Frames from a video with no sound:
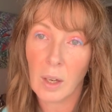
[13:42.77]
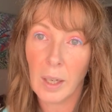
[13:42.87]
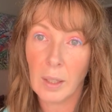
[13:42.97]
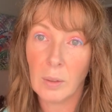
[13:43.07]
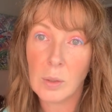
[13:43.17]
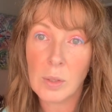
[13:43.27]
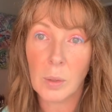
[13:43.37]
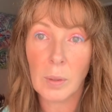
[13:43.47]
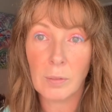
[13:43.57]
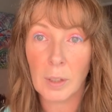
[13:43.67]
I also
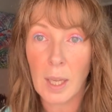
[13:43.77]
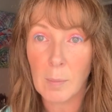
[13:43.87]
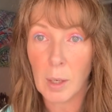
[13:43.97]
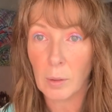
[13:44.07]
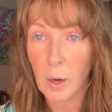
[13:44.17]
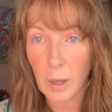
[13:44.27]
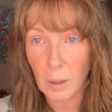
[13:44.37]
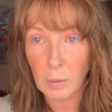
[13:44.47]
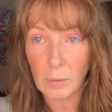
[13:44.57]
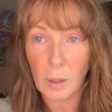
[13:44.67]
went for an MRI
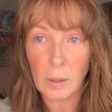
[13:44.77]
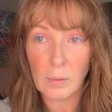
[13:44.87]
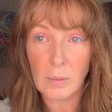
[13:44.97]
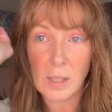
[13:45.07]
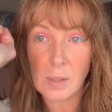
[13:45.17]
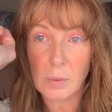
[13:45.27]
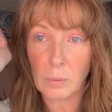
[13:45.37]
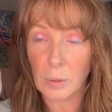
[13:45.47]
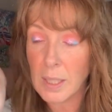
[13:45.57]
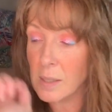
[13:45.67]
on on this
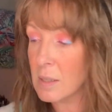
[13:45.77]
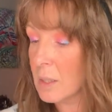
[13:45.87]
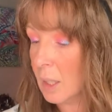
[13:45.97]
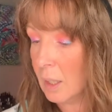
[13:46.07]
wrist